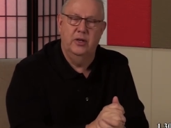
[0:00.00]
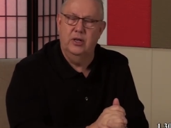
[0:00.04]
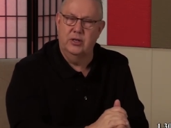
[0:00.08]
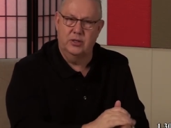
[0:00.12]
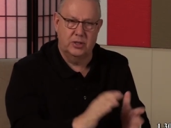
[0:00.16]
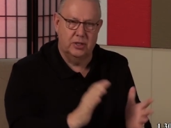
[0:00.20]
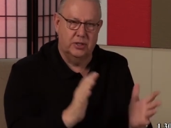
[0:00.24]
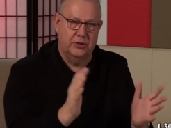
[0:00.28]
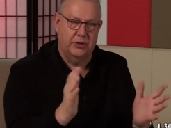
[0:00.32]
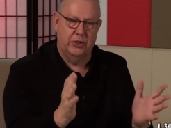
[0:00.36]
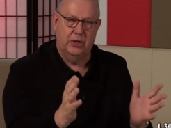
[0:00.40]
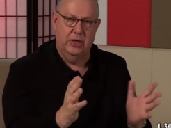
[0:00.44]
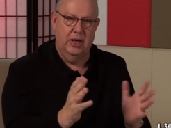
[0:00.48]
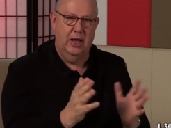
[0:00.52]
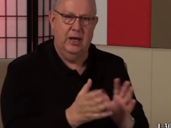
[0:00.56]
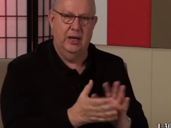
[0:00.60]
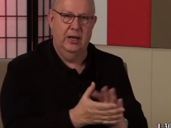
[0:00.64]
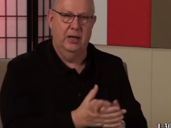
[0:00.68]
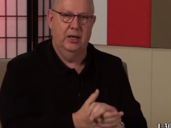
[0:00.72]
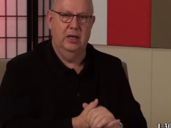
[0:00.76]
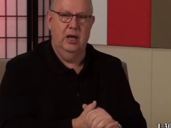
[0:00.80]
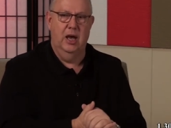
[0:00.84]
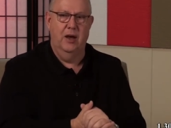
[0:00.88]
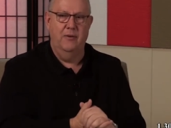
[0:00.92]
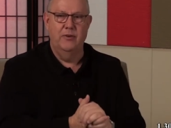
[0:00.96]
This is the kind
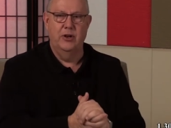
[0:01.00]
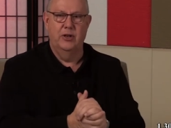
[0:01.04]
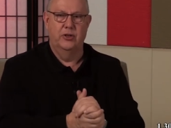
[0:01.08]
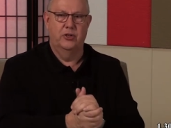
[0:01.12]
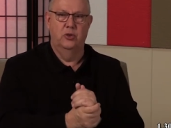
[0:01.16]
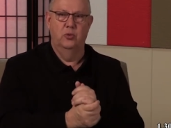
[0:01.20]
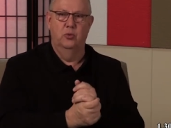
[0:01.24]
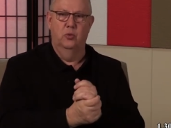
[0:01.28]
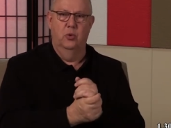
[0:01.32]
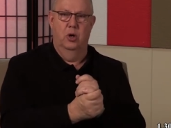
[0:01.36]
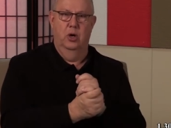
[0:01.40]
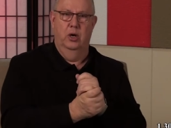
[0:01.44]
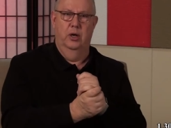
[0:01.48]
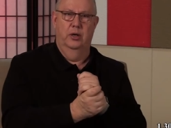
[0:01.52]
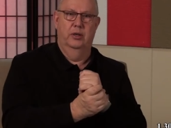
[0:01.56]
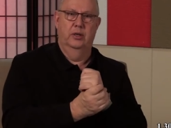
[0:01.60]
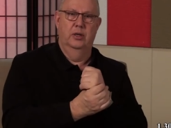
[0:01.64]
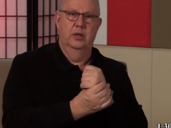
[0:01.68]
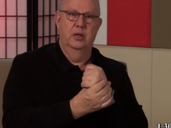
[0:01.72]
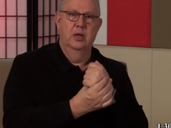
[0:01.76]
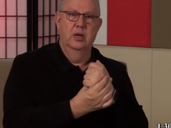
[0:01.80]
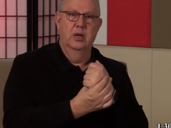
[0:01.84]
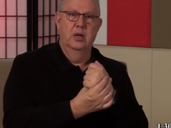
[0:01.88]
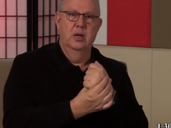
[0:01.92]
of covenant you want.